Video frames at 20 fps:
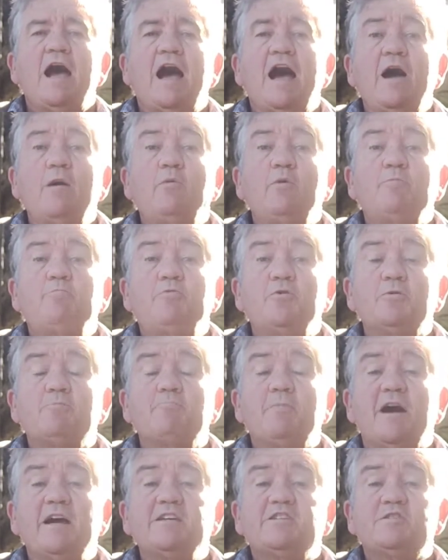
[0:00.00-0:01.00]
I will put
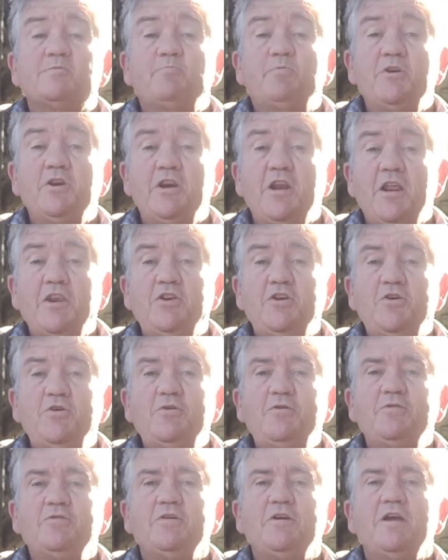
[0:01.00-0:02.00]
my spirit in you,